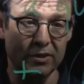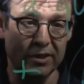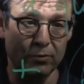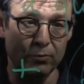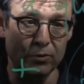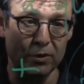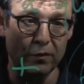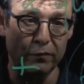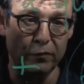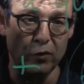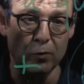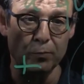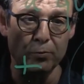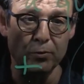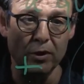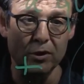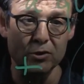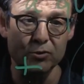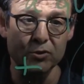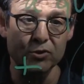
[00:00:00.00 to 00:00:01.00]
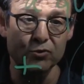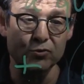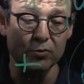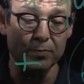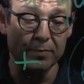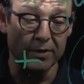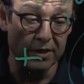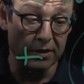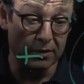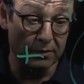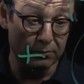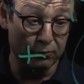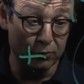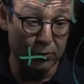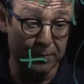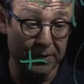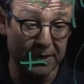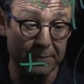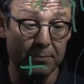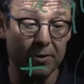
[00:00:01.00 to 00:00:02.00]
they would offer a price which
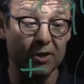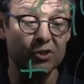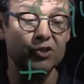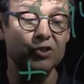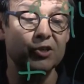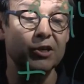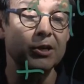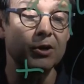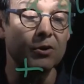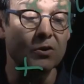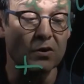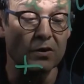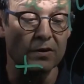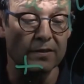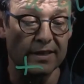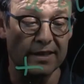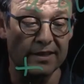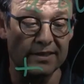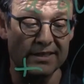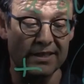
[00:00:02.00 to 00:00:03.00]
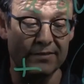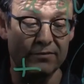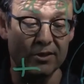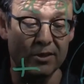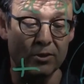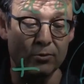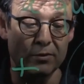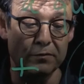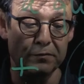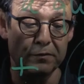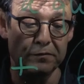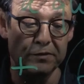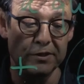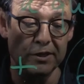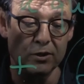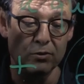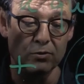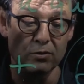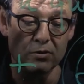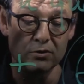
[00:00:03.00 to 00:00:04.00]
would be much lower than
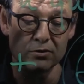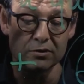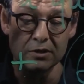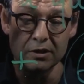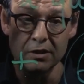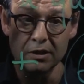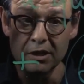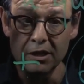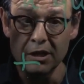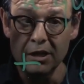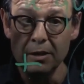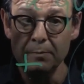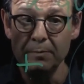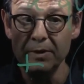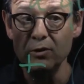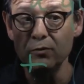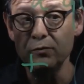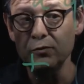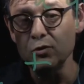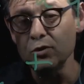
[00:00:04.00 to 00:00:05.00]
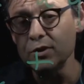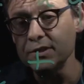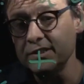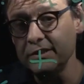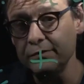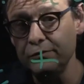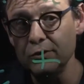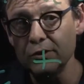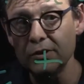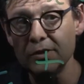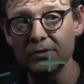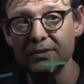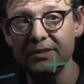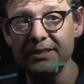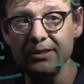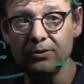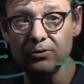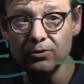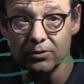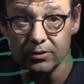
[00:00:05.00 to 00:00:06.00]
750 euros. But of course, if you
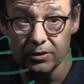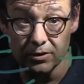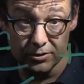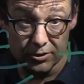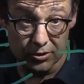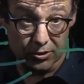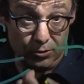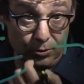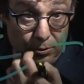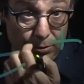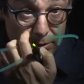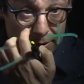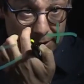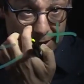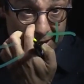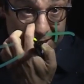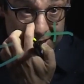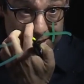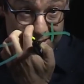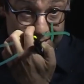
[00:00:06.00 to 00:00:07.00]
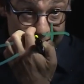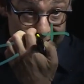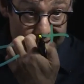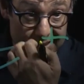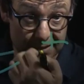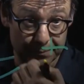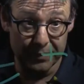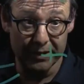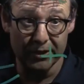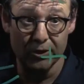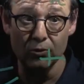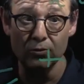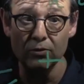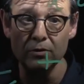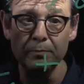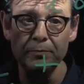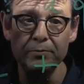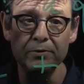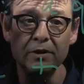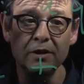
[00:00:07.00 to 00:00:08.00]
consider a school like ESCP
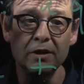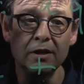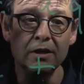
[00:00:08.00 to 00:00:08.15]
Europe,